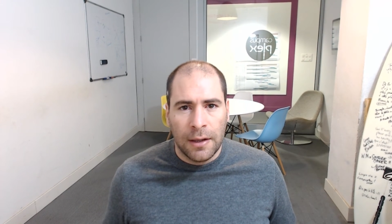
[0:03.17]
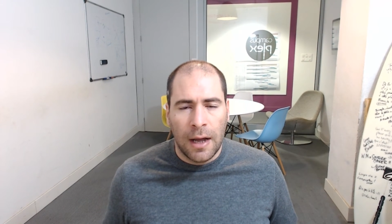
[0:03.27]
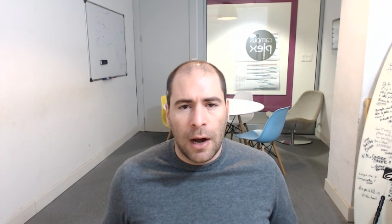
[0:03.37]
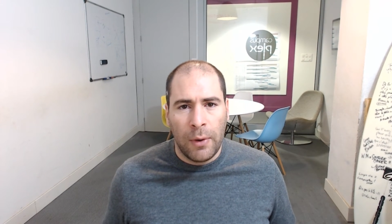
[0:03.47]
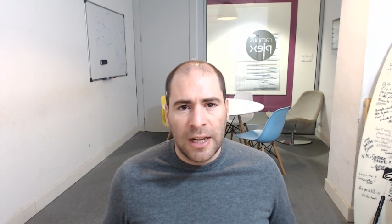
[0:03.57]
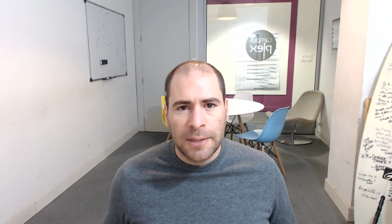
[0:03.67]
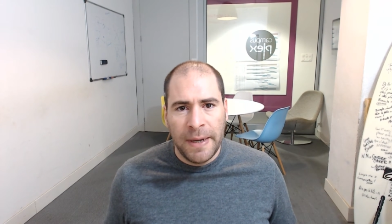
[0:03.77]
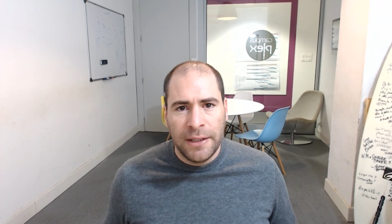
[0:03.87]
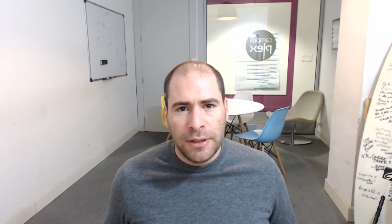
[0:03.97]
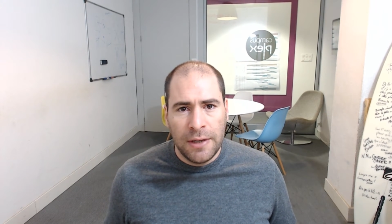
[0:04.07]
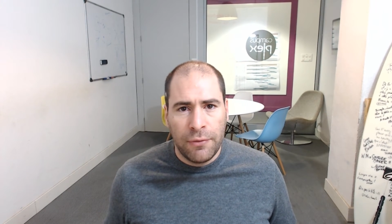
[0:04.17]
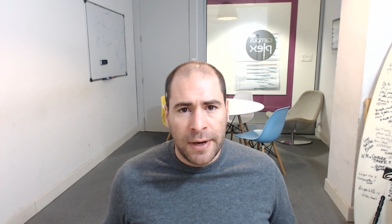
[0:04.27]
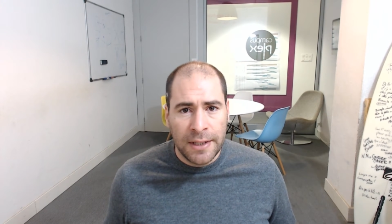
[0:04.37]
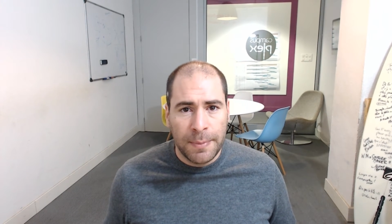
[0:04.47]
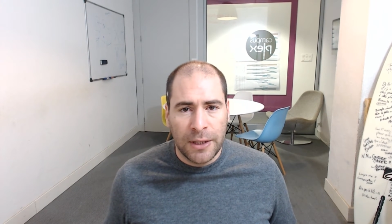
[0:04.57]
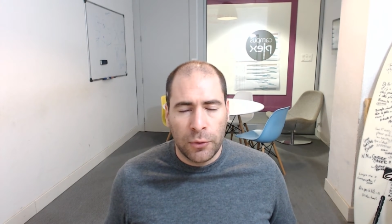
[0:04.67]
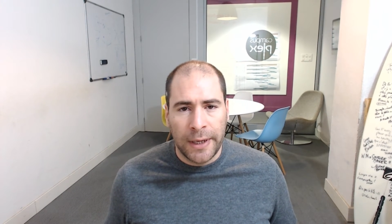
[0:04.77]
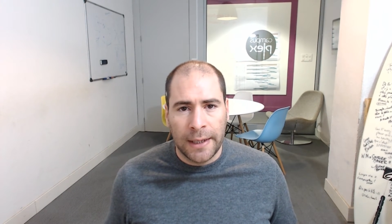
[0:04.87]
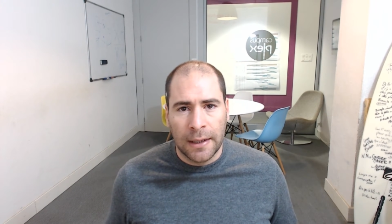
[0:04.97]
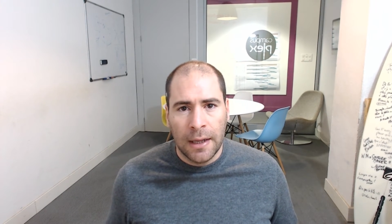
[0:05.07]
I will explain the difference
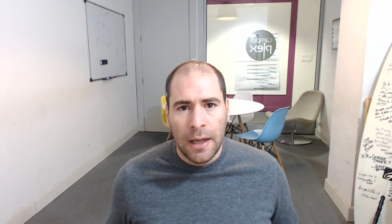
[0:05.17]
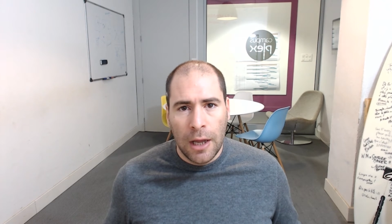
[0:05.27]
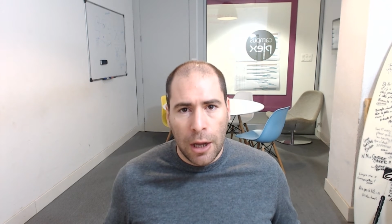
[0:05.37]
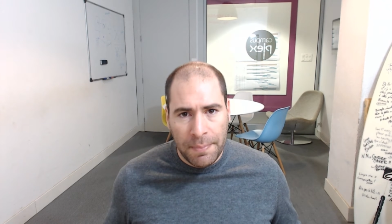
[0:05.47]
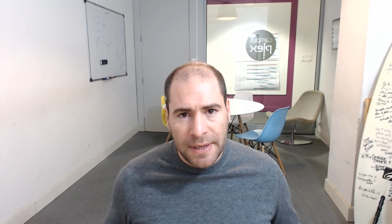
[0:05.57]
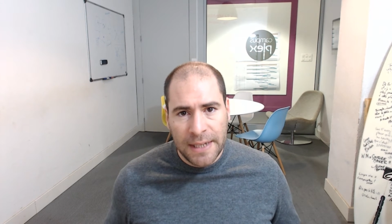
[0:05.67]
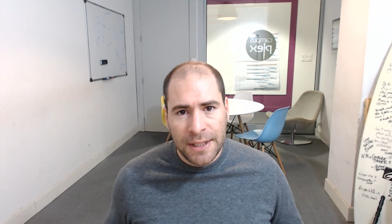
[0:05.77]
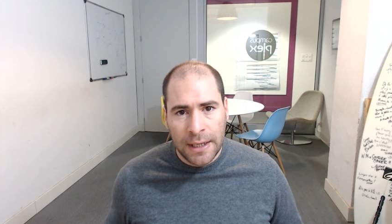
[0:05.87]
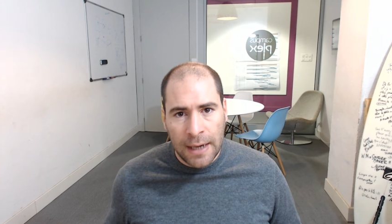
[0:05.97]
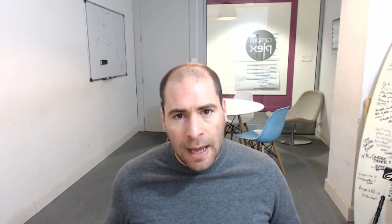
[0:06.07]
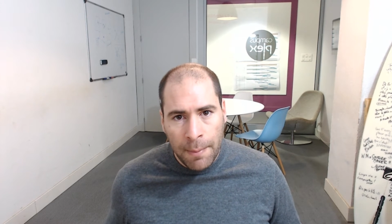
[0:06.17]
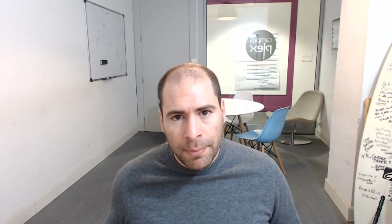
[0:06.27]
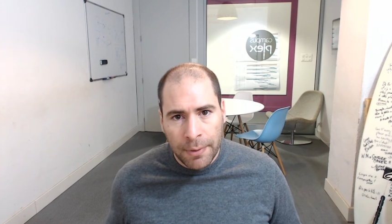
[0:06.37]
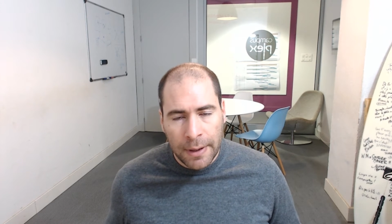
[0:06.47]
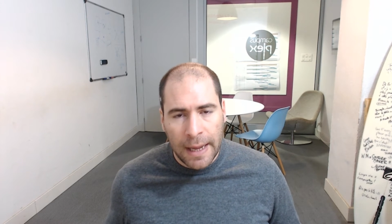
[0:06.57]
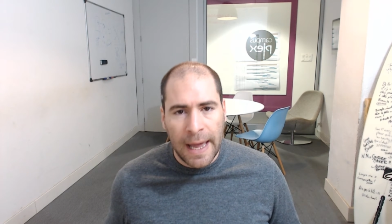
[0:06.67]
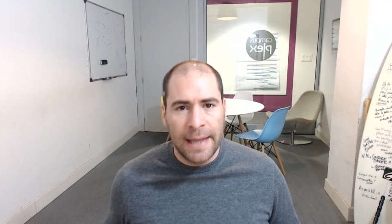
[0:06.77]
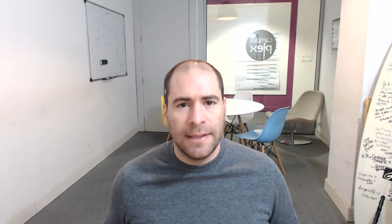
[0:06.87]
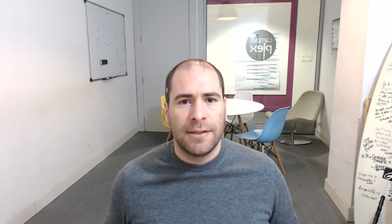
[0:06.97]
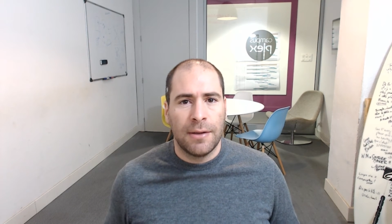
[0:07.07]
between updating an app and
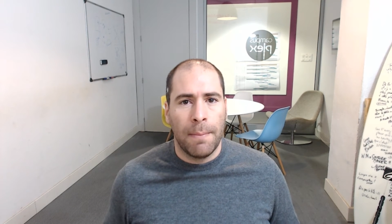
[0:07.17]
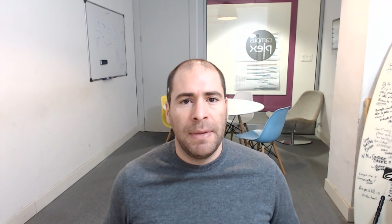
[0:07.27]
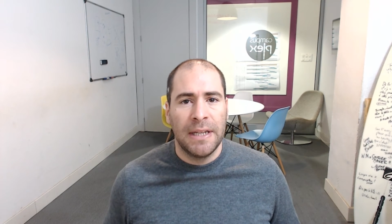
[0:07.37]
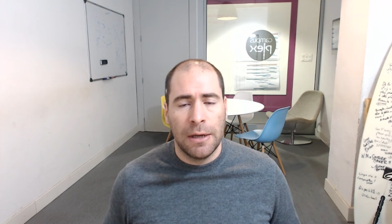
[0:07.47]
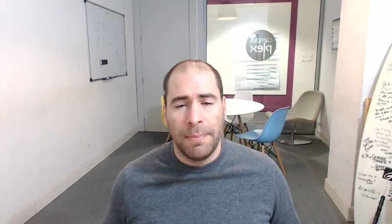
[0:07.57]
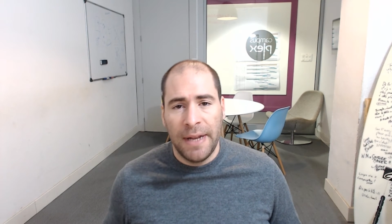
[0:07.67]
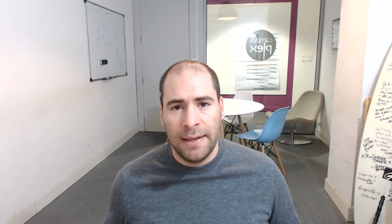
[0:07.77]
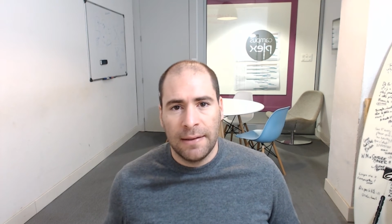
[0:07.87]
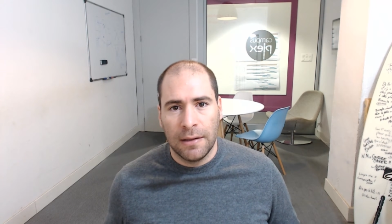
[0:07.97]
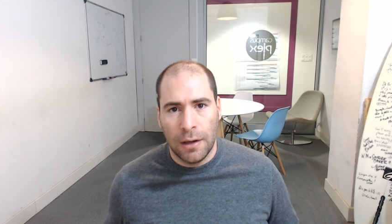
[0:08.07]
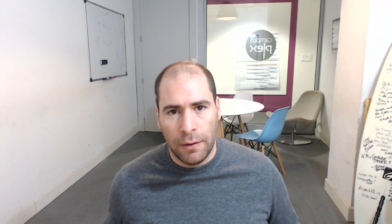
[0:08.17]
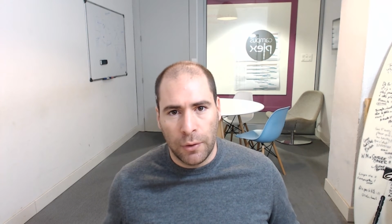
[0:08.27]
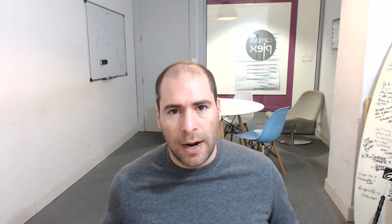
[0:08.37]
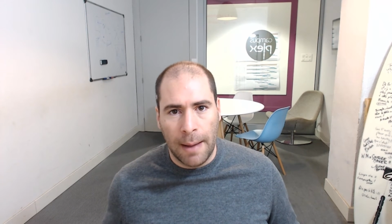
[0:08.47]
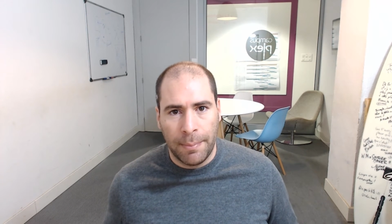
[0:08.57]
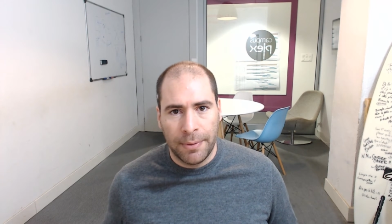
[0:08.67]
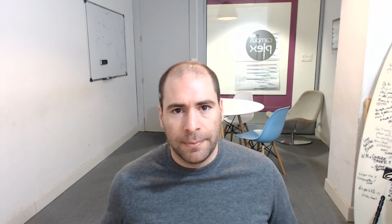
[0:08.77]
submit an update of your app.